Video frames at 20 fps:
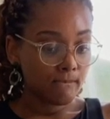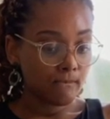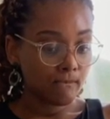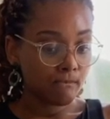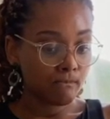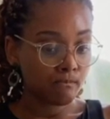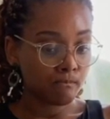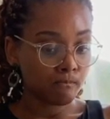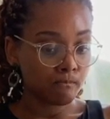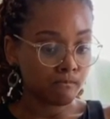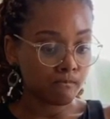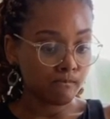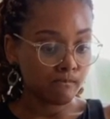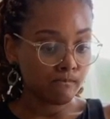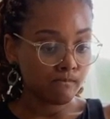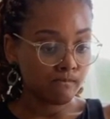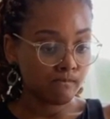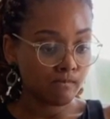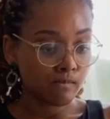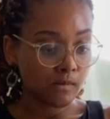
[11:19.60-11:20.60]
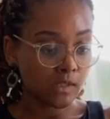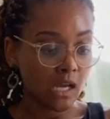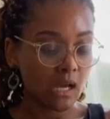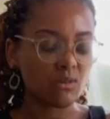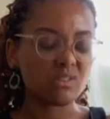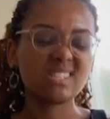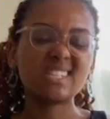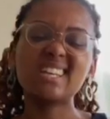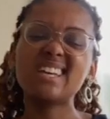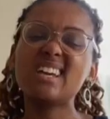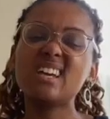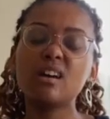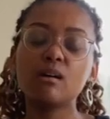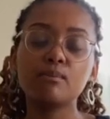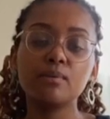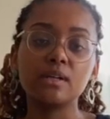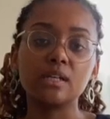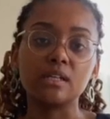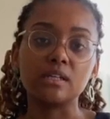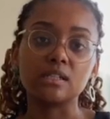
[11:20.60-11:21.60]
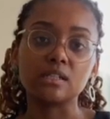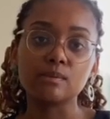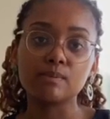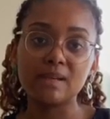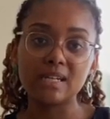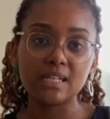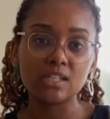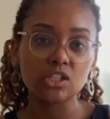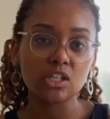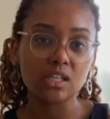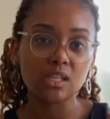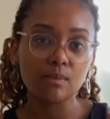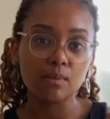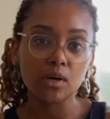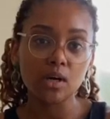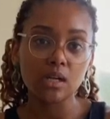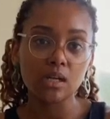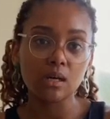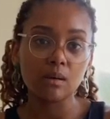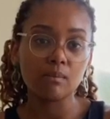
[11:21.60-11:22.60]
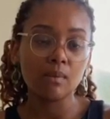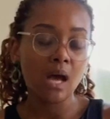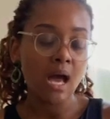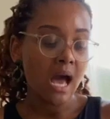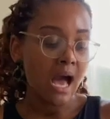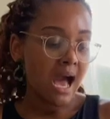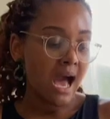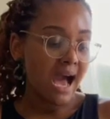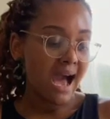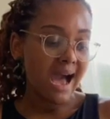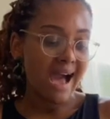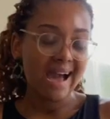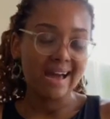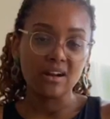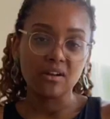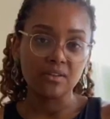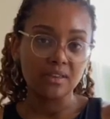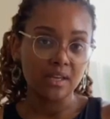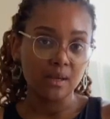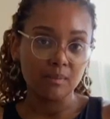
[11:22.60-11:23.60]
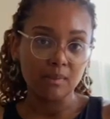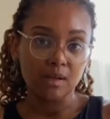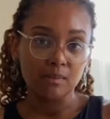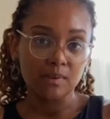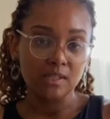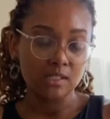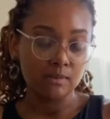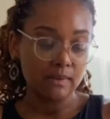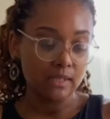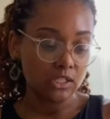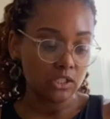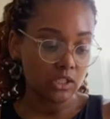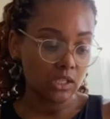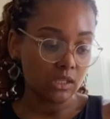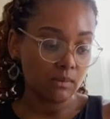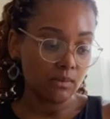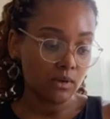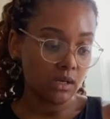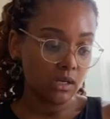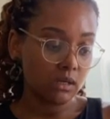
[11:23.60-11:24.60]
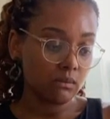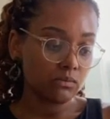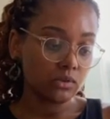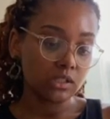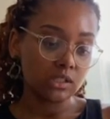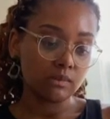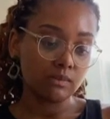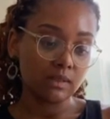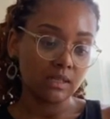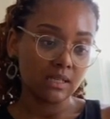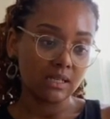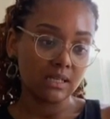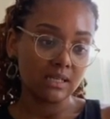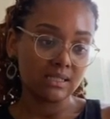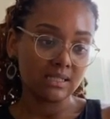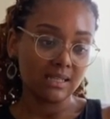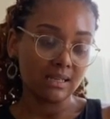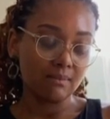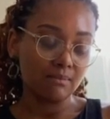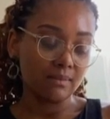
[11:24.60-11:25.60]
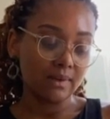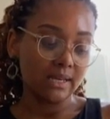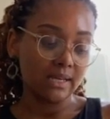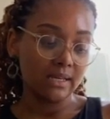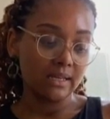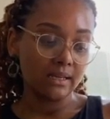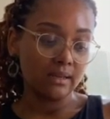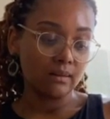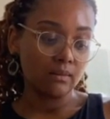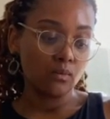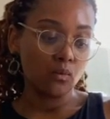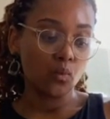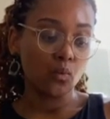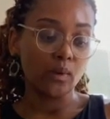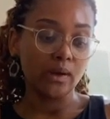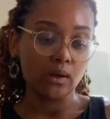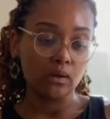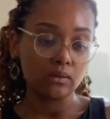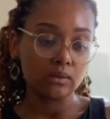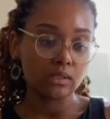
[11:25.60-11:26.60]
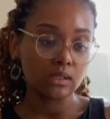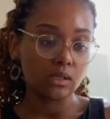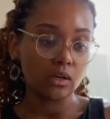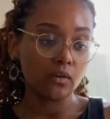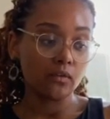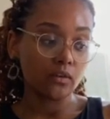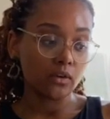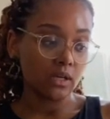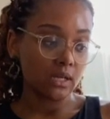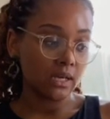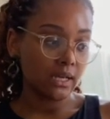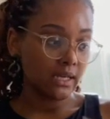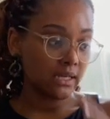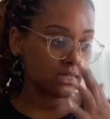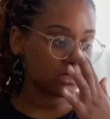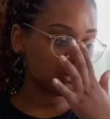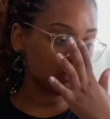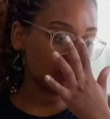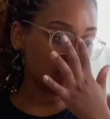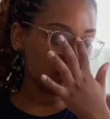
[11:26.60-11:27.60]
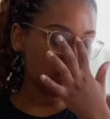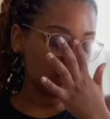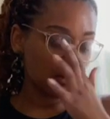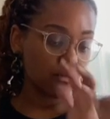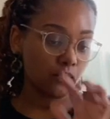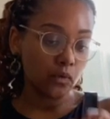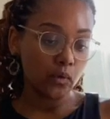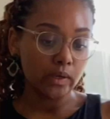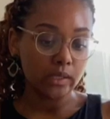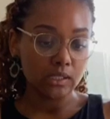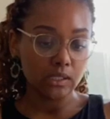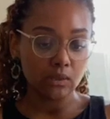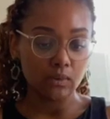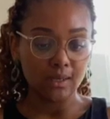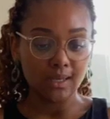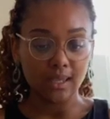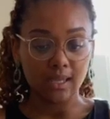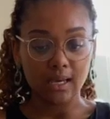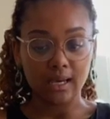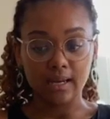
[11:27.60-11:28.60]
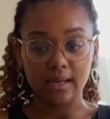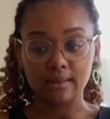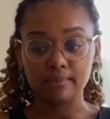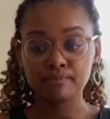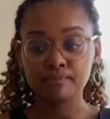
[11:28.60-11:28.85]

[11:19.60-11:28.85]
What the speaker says: I was thinking of putting spinach at the bottom. I don't think I'm gonna put spinach at the bottom just because it might wilt overnight. So I'm gonna avoid doing that.